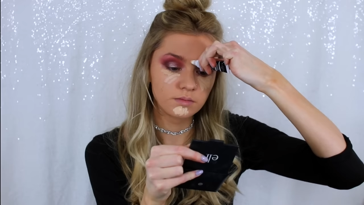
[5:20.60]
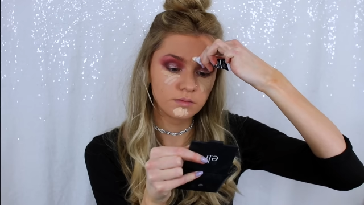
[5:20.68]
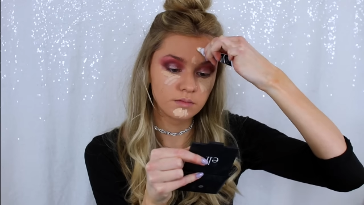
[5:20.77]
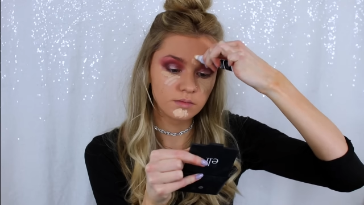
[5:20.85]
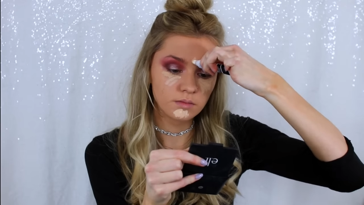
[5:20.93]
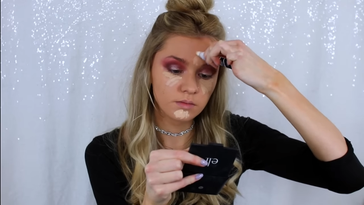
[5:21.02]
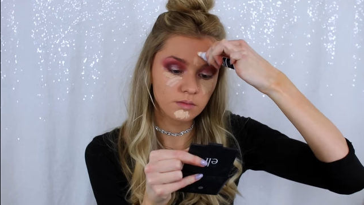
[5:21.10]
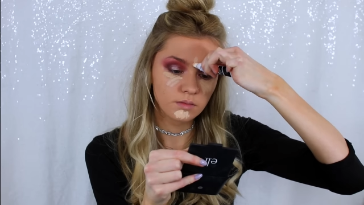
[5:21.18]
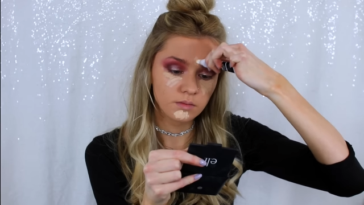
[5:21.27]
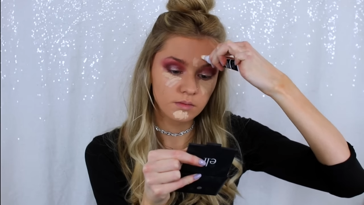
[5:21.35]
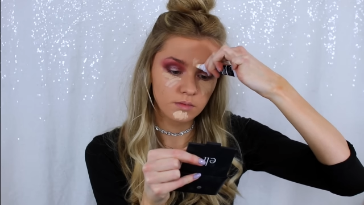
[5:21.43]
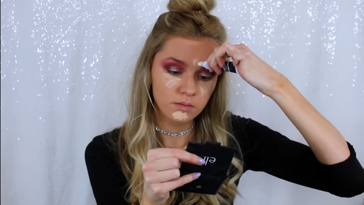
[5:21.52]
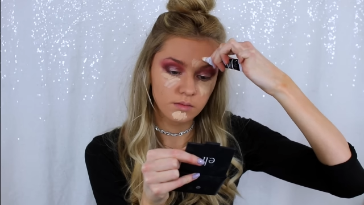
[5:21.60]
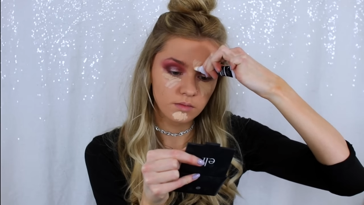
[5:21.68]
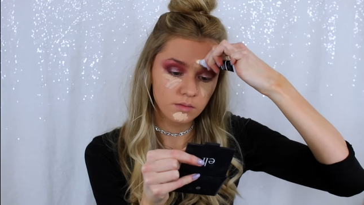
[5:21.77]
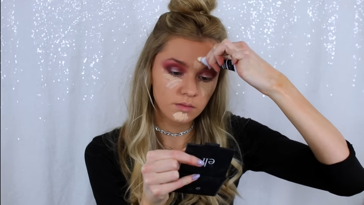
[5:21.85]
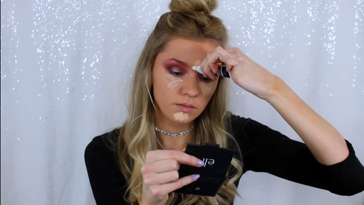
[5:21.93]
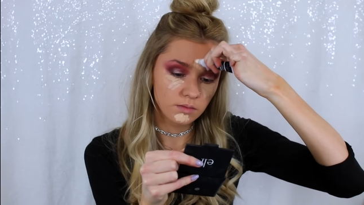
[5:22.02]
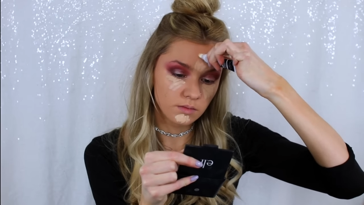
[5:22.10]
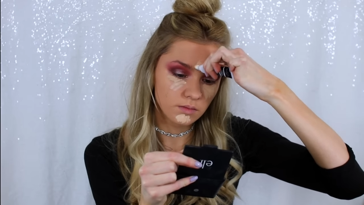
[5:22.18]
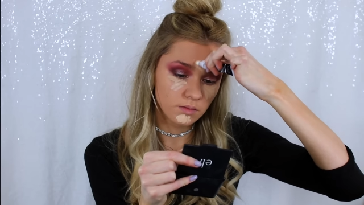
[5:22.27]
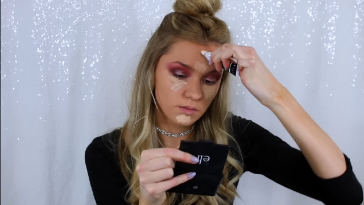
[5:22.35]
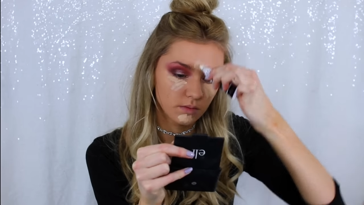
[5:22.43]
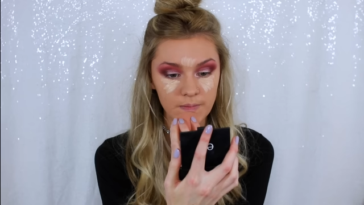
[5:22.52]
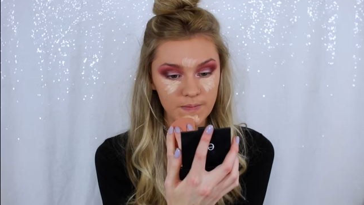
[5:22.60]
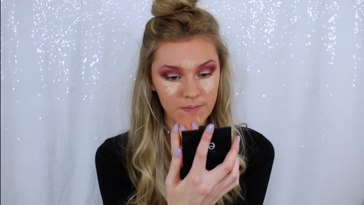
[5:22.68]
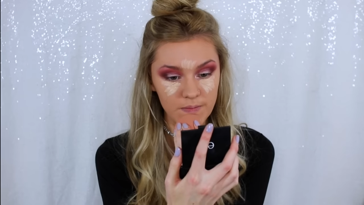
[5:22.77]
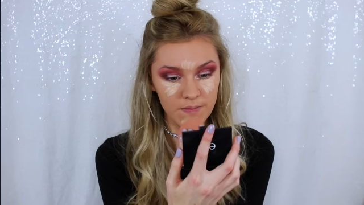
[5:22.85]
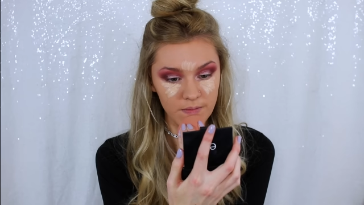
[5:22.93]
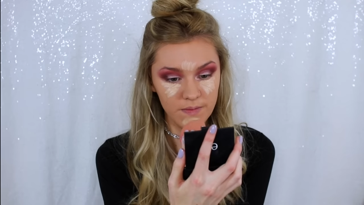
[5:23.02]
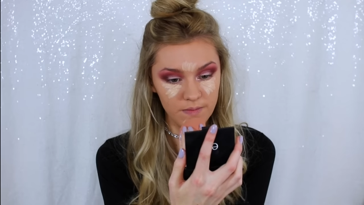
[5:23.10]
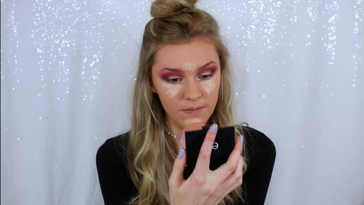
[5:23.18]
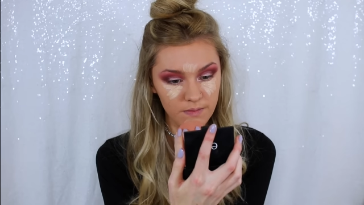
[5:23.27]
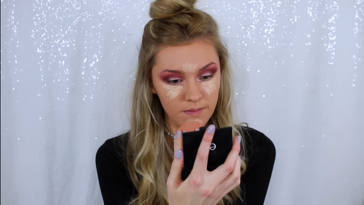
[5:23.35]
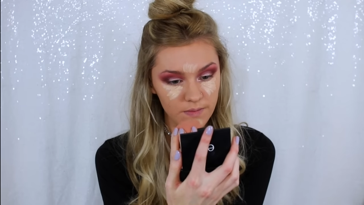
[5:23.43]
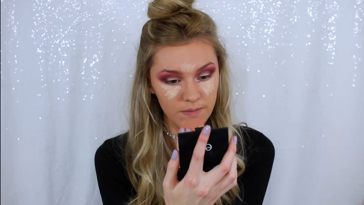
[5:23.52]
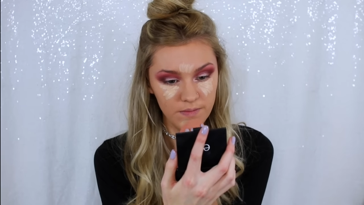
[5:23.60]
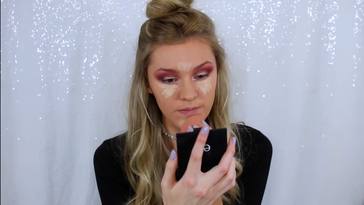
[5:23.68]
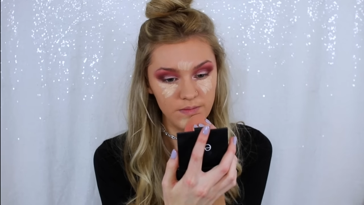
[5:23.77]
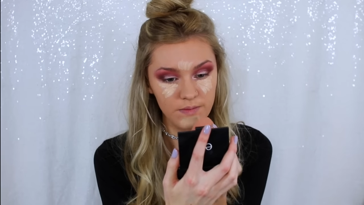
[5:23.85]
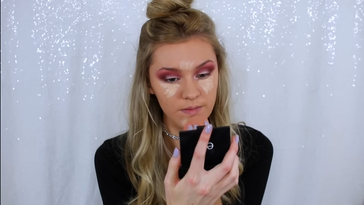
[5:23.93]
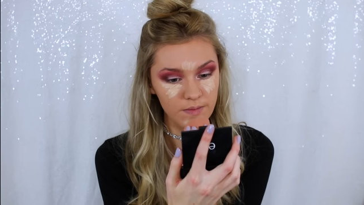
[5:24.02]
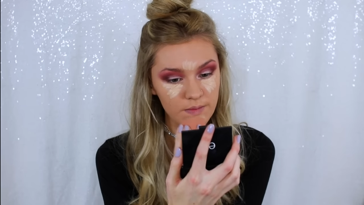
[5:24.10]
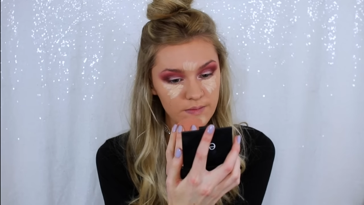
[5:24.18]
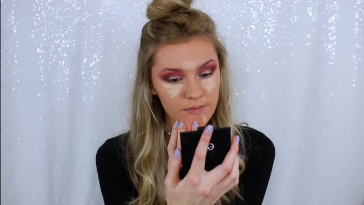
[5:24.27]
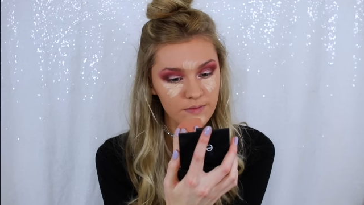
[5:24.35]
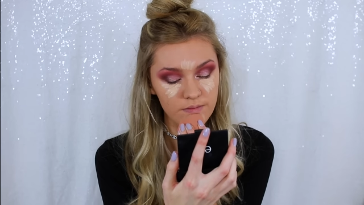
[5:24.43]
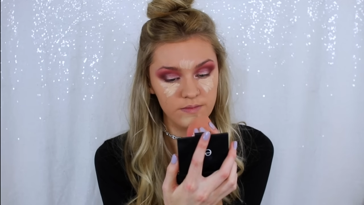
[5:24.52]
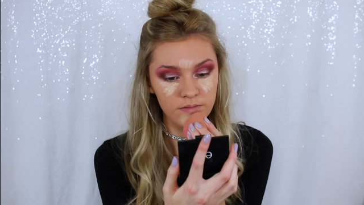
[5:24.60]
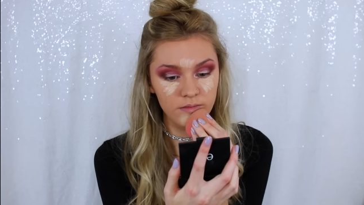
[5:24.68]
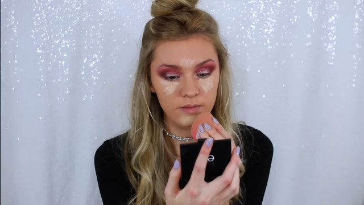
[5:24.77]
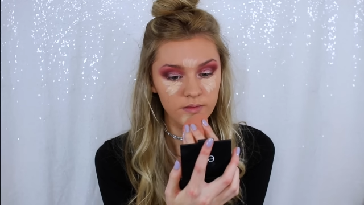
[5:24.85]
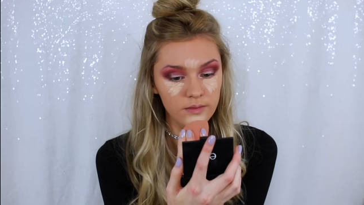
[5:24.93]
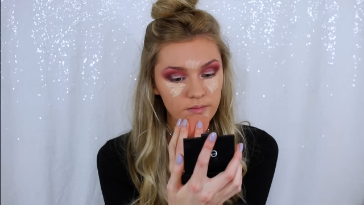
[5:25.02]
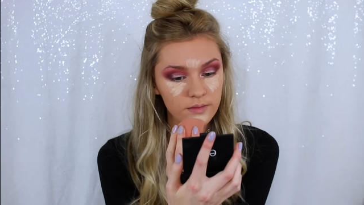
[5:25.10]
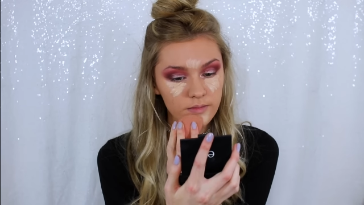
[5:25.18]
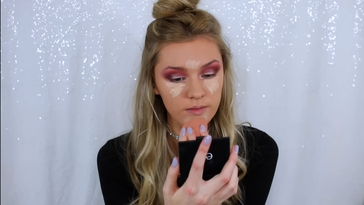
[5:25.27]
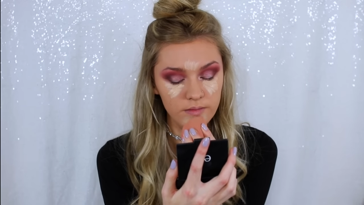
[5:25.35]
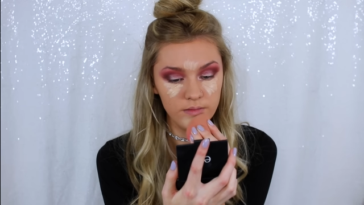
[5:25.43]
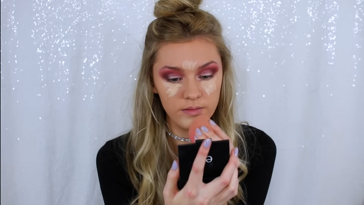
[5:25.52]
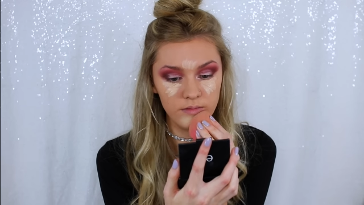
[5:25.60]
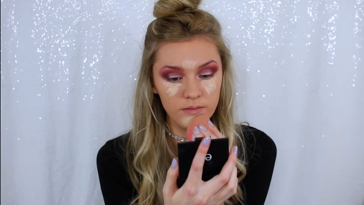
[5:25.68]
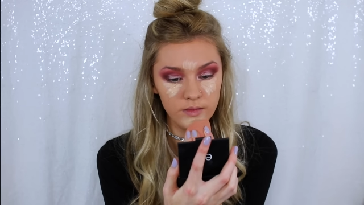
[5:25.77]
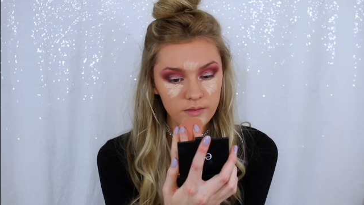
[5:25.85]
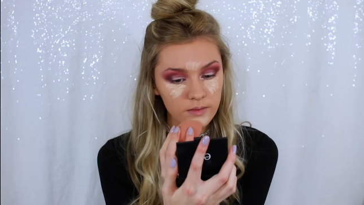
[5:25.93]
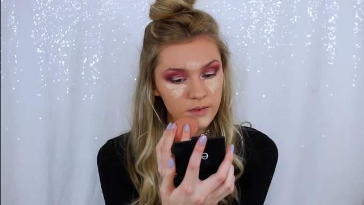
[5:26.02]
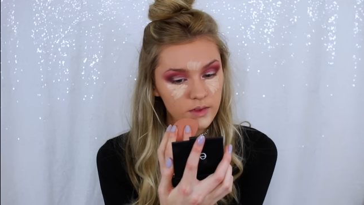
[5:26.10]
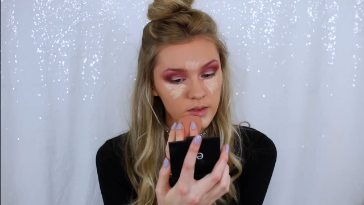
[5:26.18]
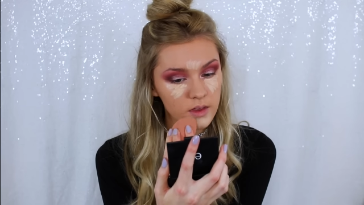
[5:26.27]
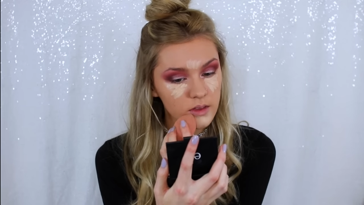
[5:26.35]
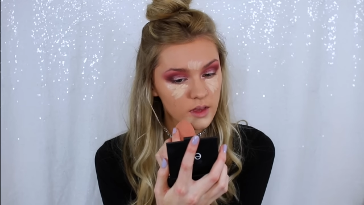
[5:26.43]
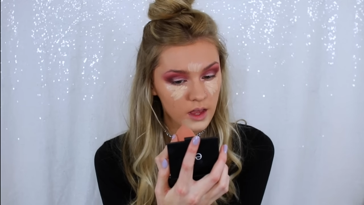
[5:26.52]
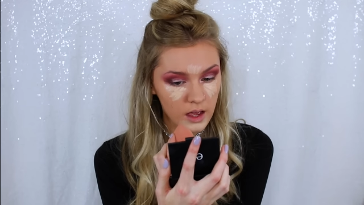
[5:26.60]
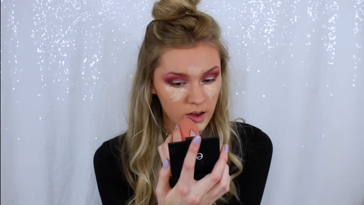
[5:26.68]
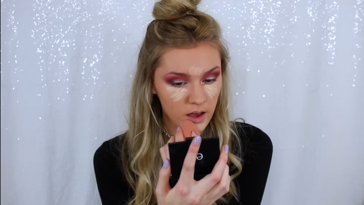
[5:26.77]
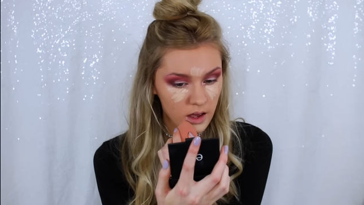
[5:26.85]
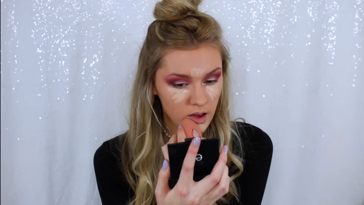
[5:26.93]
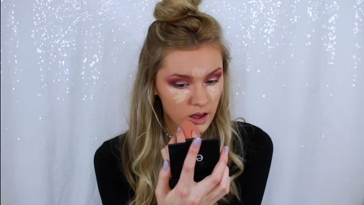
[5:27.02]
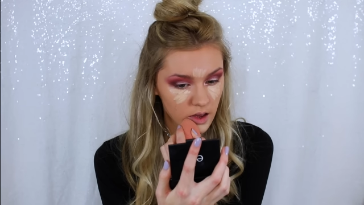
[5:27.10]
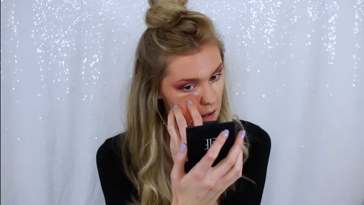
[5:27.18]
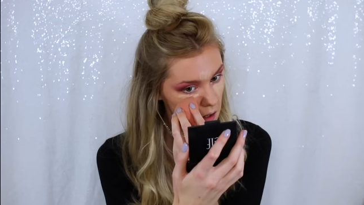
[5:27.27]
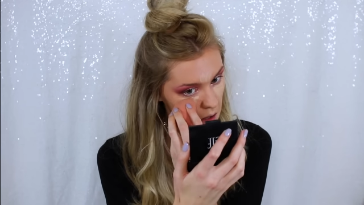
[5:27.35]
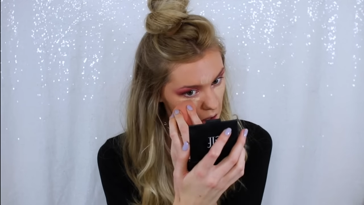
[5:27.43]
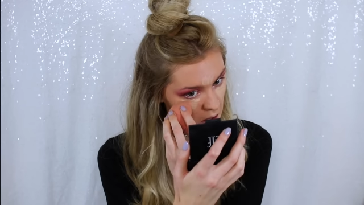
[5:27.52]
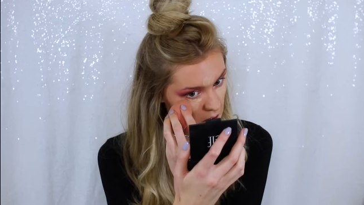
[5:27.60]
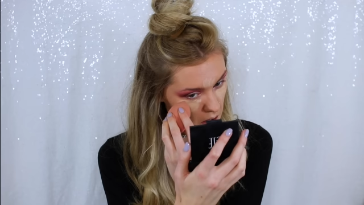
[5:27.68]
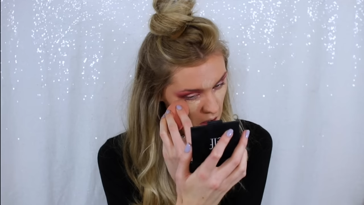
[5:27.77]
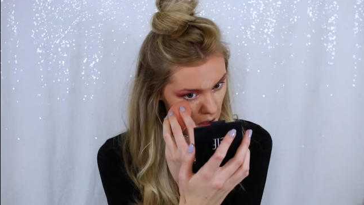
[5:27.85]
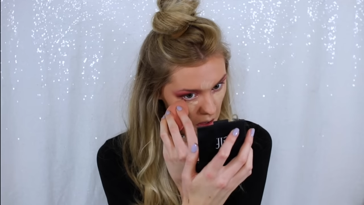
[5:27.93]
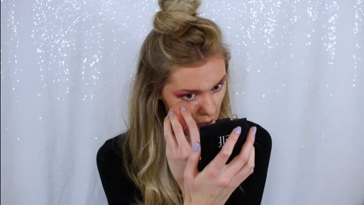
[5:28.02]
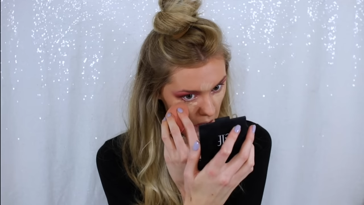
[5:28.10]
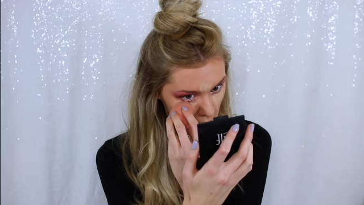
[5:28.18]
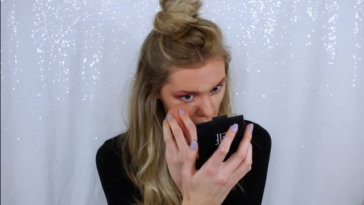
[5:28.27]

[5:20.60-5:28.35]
(no one is talking)